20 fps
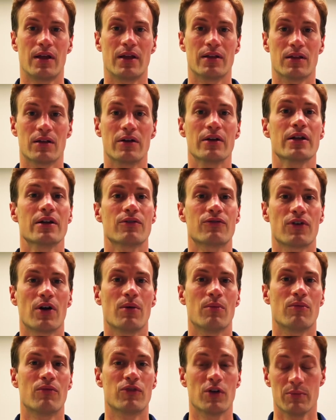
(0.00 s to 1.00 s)
and, learning
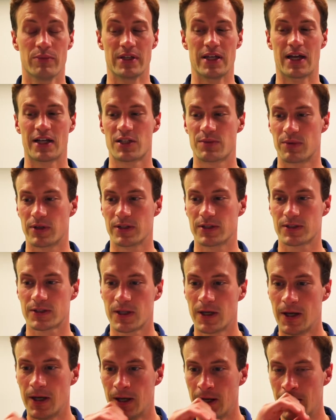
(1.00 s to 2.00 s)
from from the experts
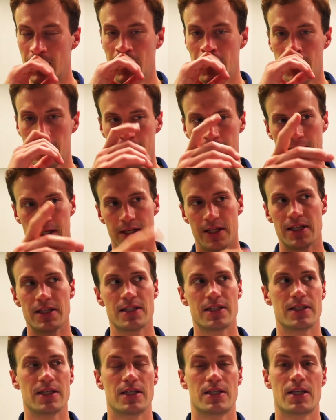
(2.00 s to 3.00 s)
and
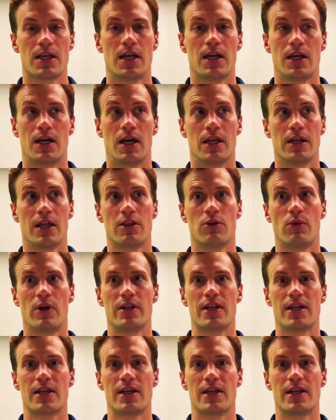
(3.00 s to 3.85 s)
this is uh, another one that